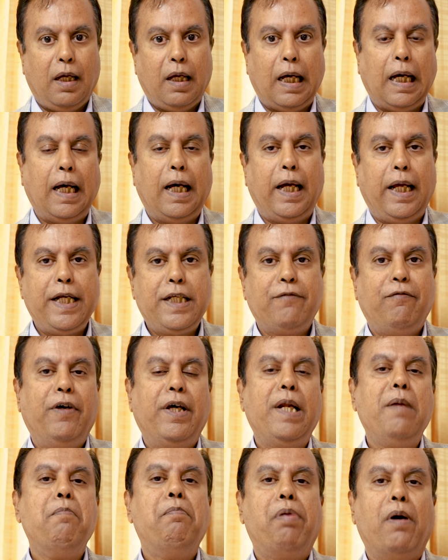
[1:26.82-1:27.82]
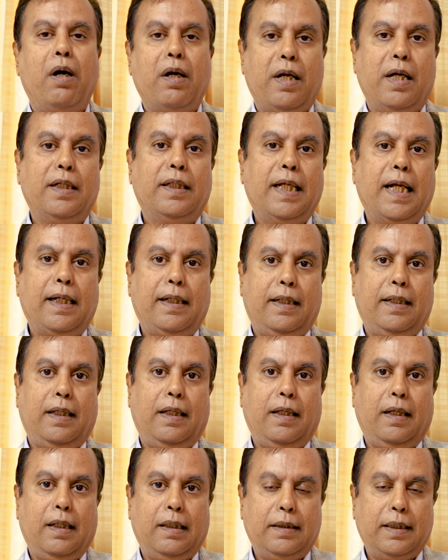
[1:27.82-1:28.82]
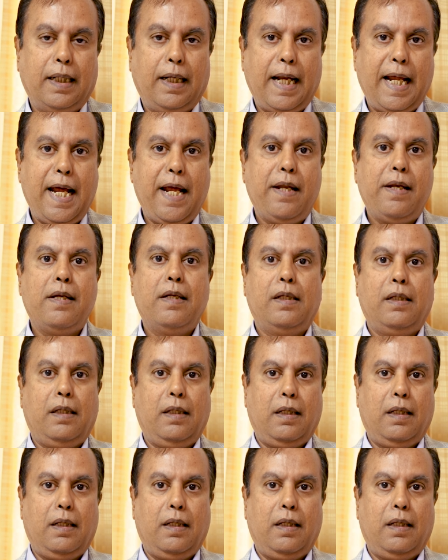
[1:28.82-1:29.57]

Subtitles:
It's very important that the land